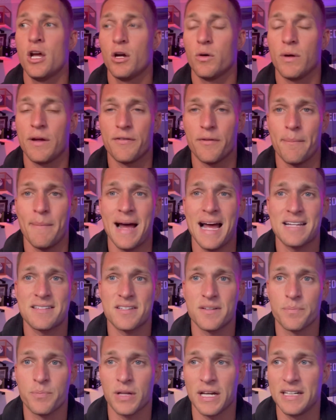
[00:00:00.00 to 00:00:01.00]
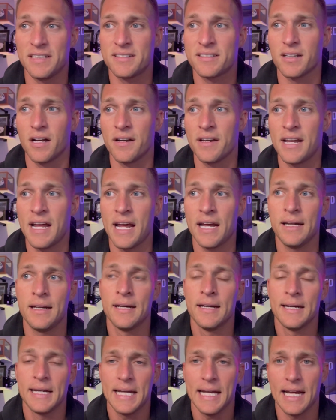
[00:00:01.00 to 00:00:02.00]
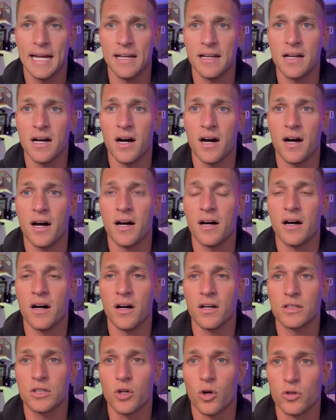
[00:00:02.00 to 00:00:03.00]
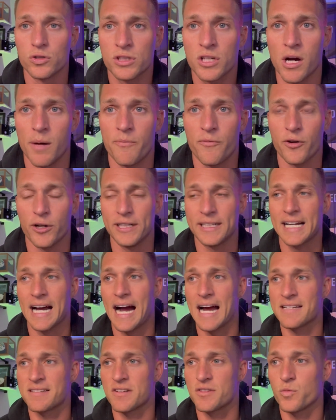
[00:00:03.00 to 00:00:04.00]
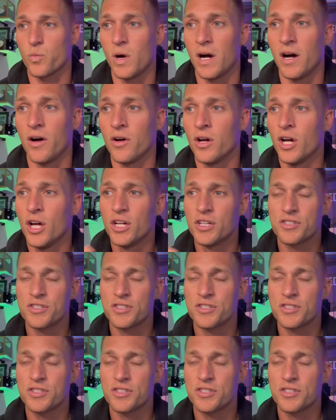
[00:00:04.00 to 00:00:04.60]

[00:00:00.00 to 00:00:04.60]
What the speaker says: We have a massive play Sunday in a Gold Cup for you guys as well.